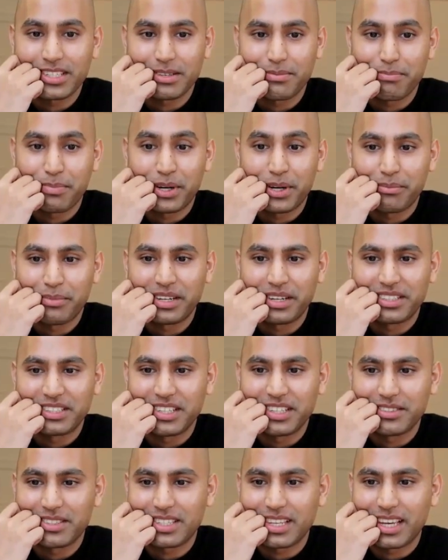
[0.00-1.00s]
in Burma and
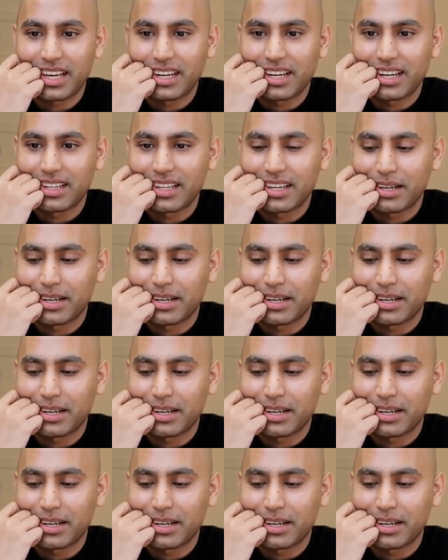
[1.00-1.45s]
genocide. And